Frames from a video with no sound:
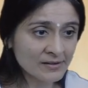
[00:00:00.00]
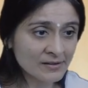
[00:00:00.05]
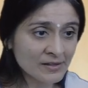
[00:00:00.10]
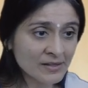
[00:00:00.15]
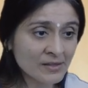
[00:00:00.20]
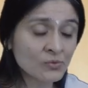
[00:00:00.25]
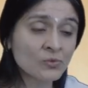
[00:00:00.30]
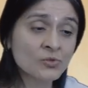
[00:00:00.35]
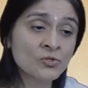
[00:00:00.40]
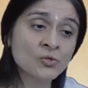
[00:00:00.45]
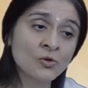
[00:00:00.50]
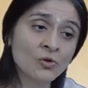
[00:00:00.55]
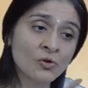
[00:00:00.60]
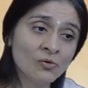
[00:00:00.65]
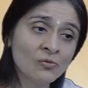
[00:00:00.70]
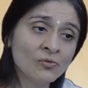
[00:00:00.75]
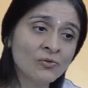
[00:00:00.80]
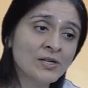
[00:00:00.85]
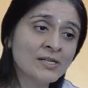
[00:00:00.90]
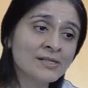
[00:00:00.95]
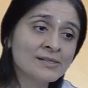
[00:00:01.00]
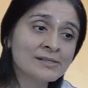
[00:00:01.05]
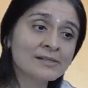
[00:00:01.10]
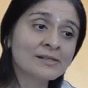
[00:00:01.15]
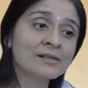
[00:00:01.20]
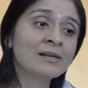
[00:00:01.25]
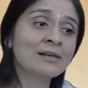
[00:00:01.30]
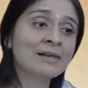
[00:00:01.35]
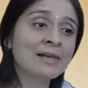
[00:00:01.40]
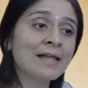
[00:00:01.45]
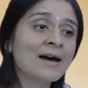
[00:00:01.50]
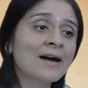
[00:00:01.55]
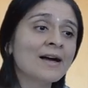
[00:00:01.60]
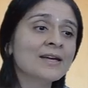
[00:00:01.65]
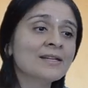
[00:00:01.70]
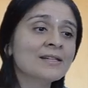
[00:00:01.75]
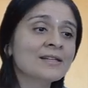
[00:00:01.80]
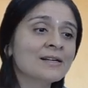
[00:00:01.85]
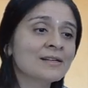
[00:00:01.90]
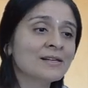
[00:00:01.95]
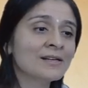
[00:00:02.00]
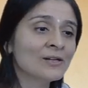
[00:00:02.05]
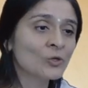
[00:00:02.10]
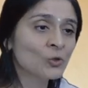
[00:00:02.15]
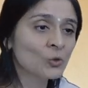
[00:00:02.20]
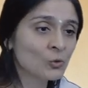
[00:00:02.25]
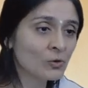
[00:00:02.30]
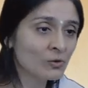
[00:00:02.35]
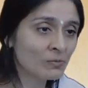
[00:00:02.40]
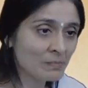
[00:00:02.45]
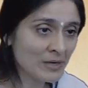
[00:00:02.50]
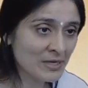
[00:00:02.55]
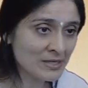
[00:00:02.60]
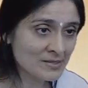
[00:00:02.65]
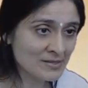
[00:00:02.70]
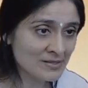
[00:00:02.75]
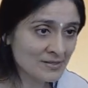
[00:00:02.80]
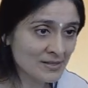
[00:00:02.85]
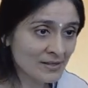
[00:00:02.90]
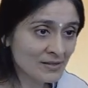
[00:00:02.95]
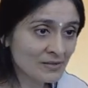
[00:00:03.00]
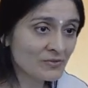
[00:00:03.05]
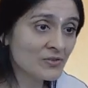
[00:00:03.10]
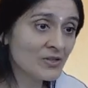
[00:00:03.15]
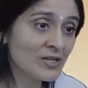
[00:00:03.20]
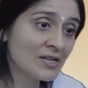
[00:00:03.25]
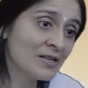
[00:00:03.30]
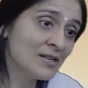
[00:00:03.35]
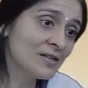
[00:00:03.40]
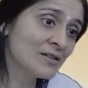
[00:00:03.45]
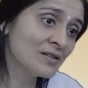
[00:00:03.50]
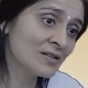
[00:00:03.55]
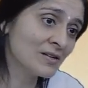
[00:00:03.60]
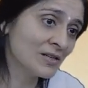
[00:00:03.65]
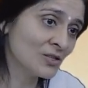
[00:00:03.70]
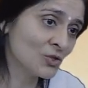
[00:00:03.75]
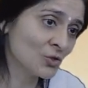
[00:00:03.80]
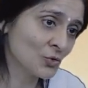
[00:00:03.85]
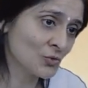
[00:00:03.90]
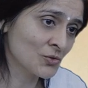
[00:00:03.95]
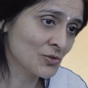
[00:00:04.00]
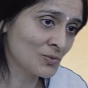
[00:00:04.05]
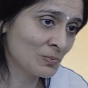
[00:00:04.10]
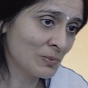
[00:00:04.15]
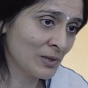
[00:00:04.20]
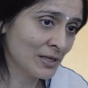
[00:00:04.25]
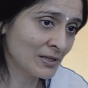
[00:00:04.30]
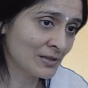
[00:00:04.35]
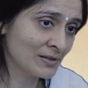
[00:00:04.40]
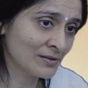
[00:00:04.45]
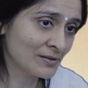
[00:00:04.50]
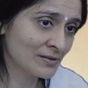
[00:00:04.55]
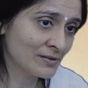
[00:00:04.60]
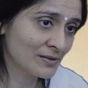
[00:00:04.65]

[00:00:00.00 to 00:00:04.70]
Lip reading: It was always a lie that I told myself in retrospect.